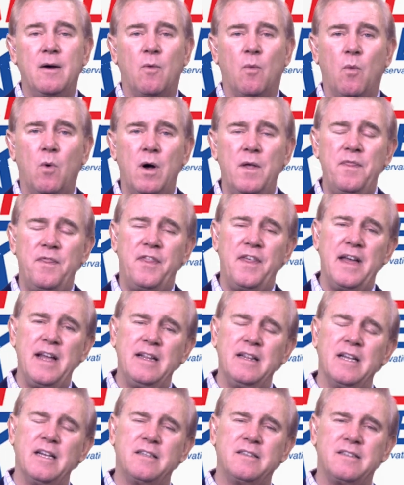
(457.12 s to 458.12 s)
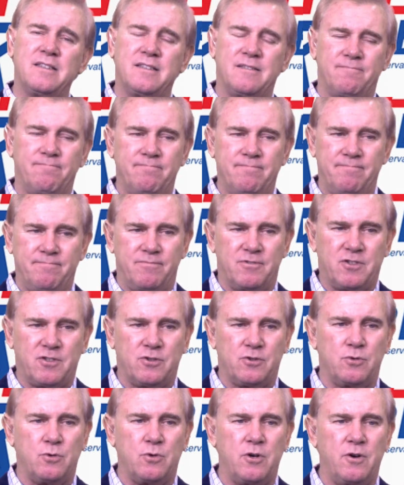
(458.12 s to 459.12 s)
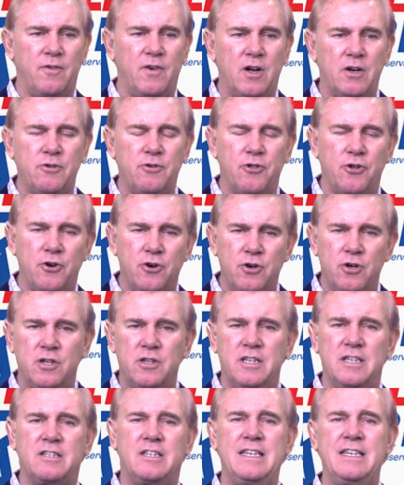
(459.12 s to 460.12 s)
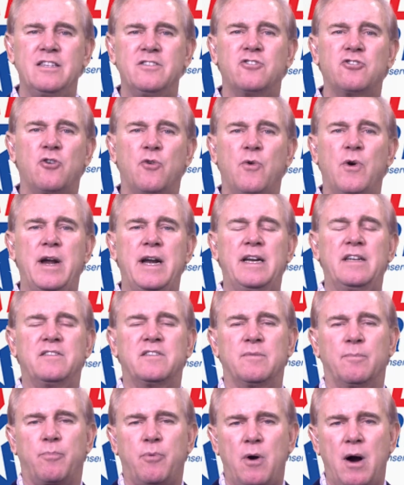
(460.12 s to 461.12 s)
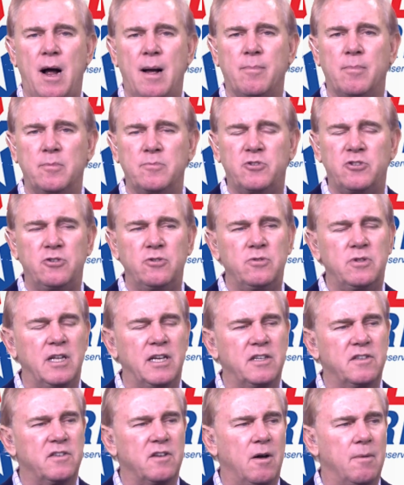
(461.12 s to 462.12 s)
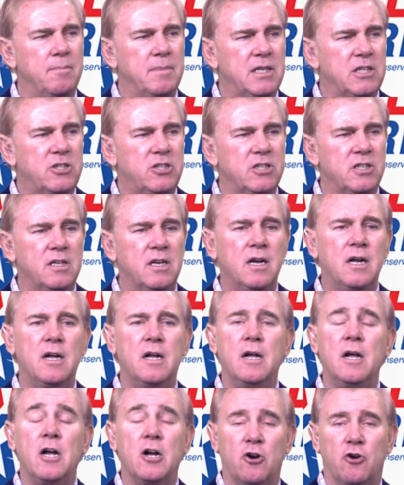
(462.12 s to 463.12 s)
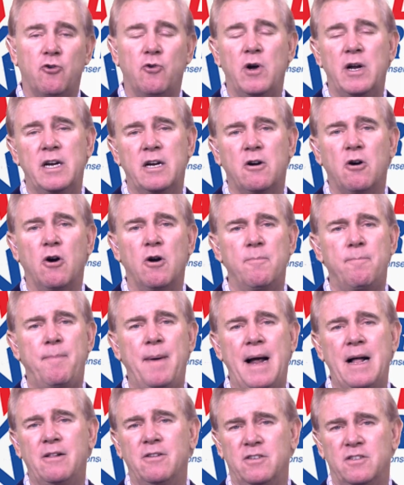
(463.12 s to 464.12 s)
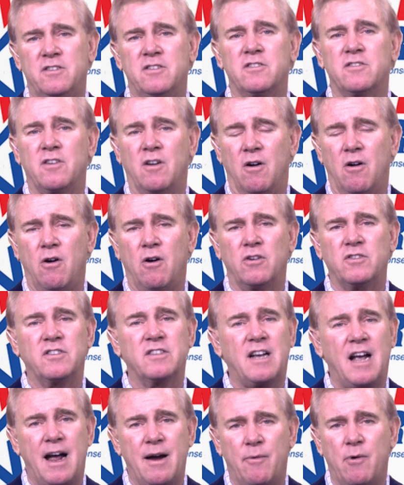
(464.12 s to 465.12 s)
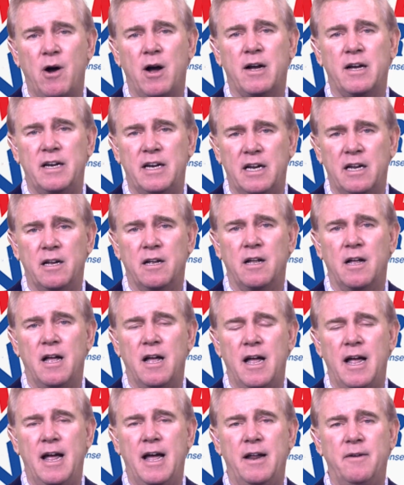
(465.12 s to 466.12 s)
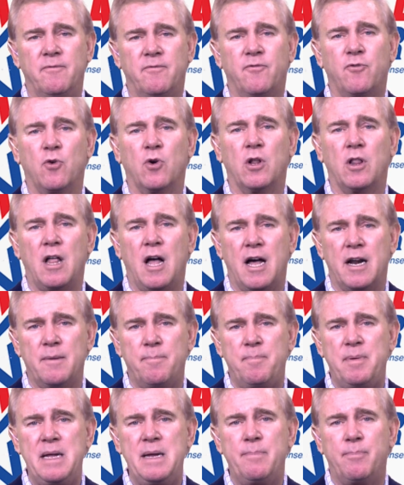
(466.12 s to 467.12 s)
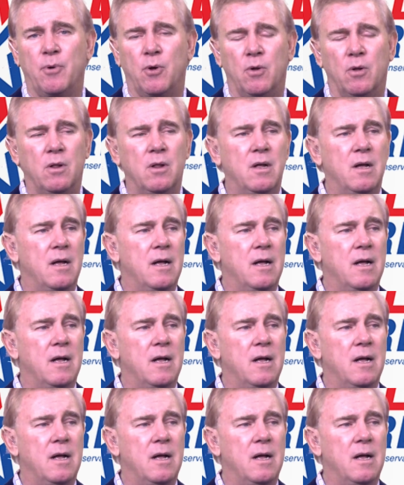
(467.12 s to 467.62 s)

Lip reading: one thing that's sort of under the hood that is creating some problems, two things I'll mention. Credit card balances are skyrocketing. And for a lot of people,